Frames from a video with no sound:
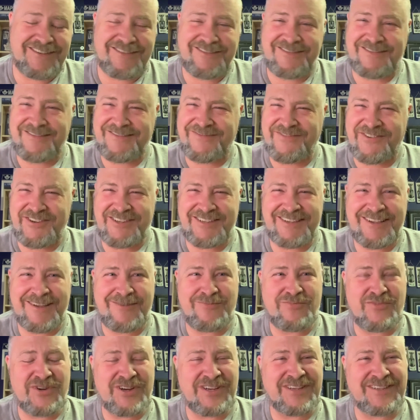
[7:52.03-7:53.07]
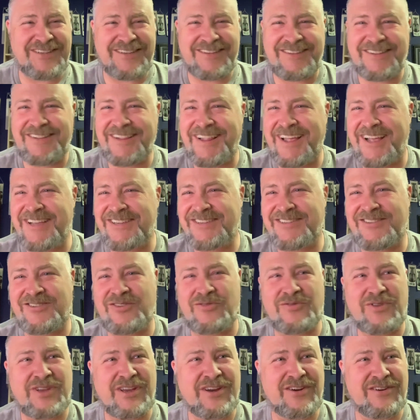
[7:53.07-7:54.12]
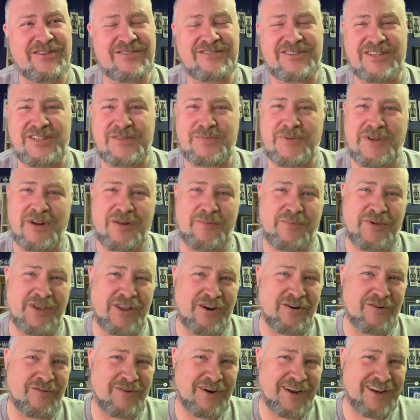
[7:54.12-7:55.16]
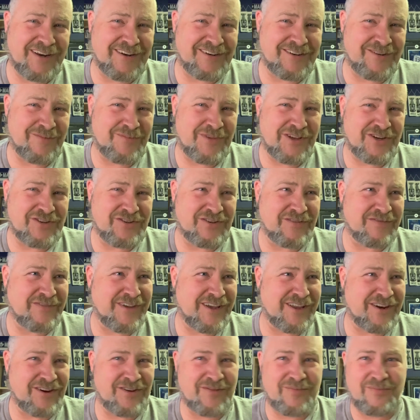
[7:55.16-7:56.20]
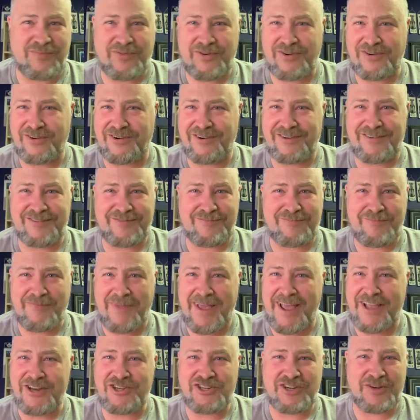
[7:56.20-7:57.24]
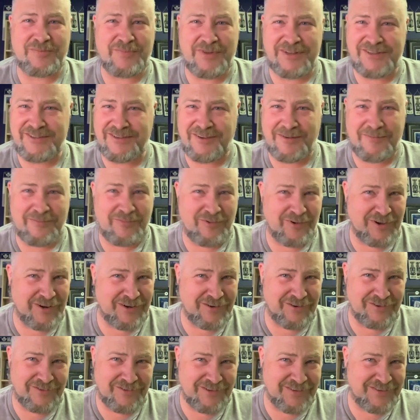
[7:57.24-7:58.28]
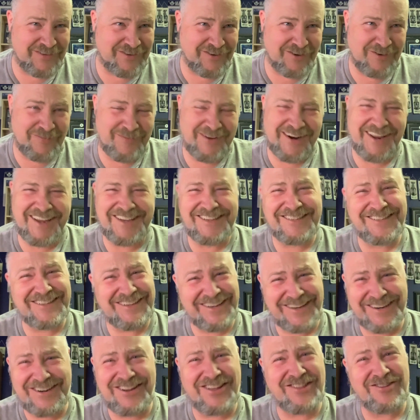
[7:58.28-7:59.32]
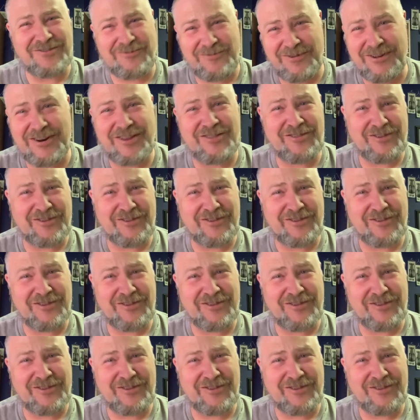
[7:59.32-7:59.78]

For some reason, the last 2 years, it's been a Peter Wright, Dimitri Vandenberg matchup at some point during the tournament. I see another one in the